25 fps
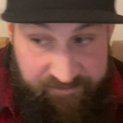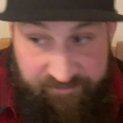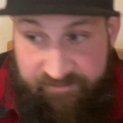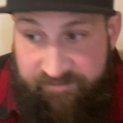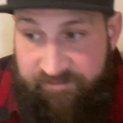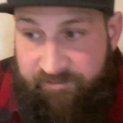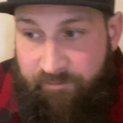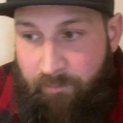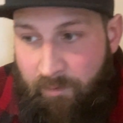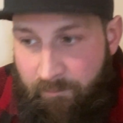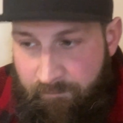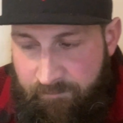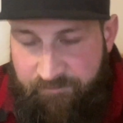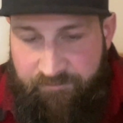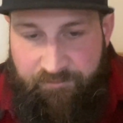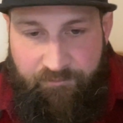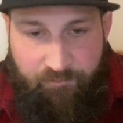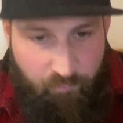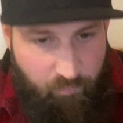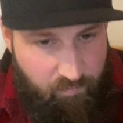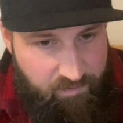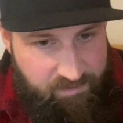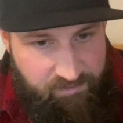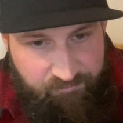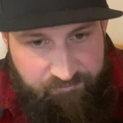so when we took the
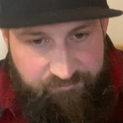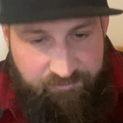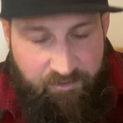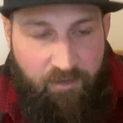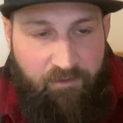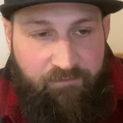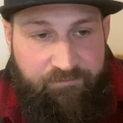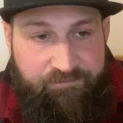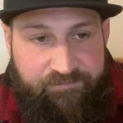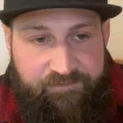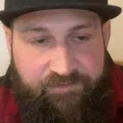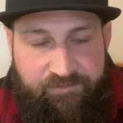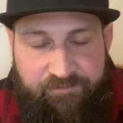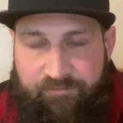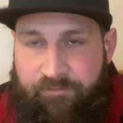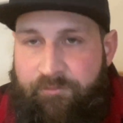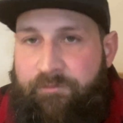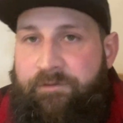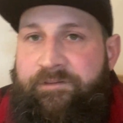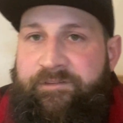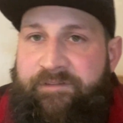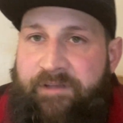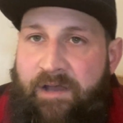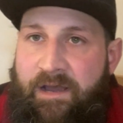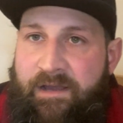wheels off to sort
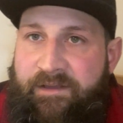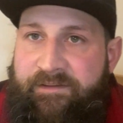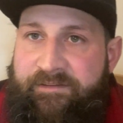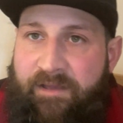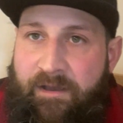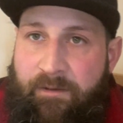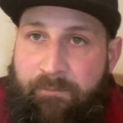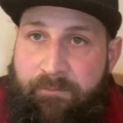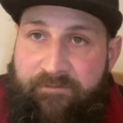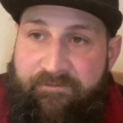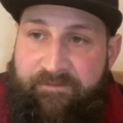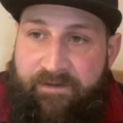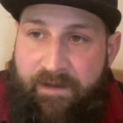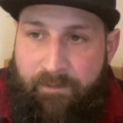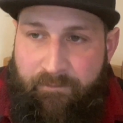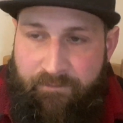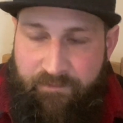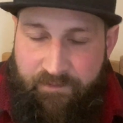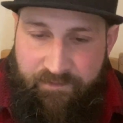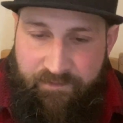the tyres out, we found that